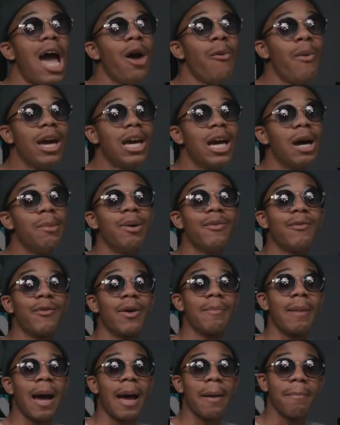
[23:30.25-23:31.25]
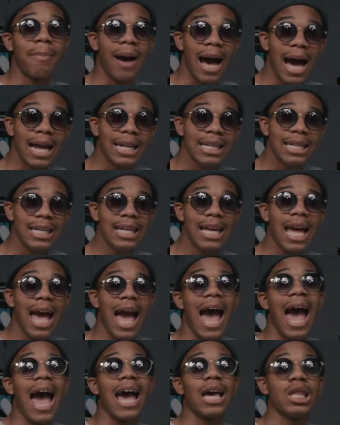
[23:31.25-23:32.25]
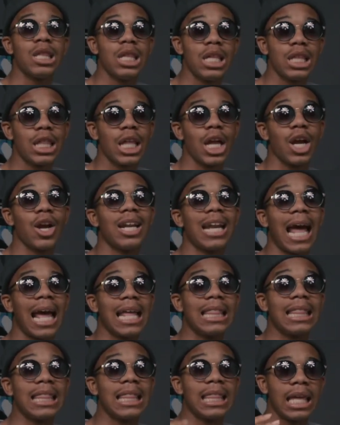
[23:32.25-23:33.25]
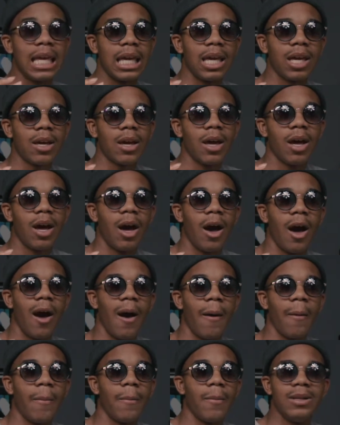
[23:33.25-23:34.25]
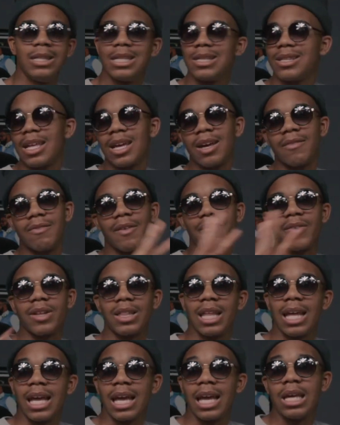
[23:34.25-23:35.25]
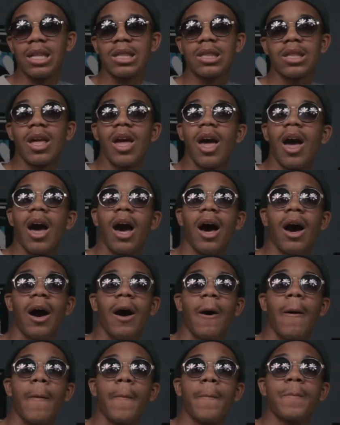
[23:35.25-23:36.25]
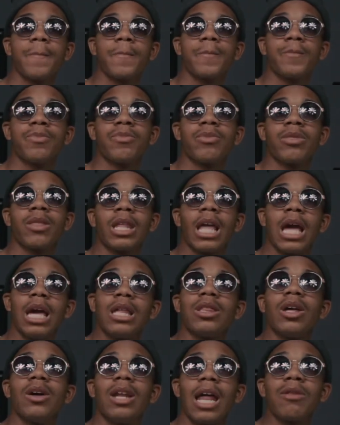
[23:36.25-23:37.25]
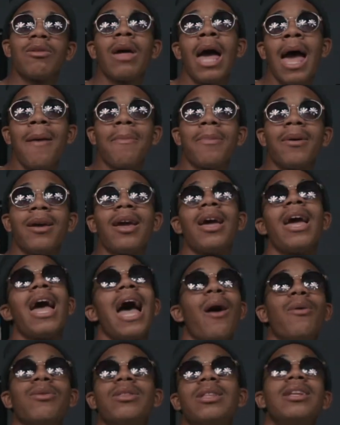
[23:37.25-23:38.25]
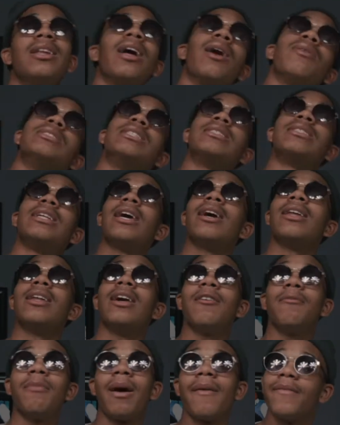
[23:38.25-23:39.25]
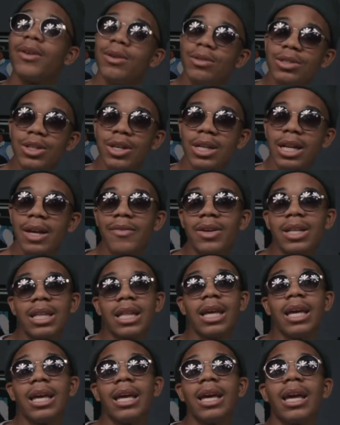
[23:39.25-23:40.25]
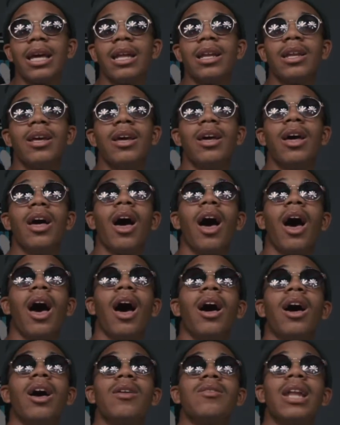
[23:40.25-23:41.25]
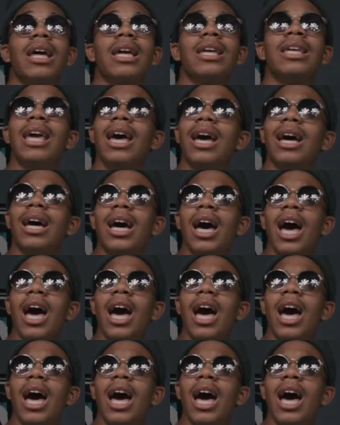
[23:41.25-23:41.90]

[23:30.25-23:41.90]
wake up before my body, I sit there and I think, just think of different things. And so that's what happened. I was sitting there, I was just thinking of my future and everything, and I was like, yeah,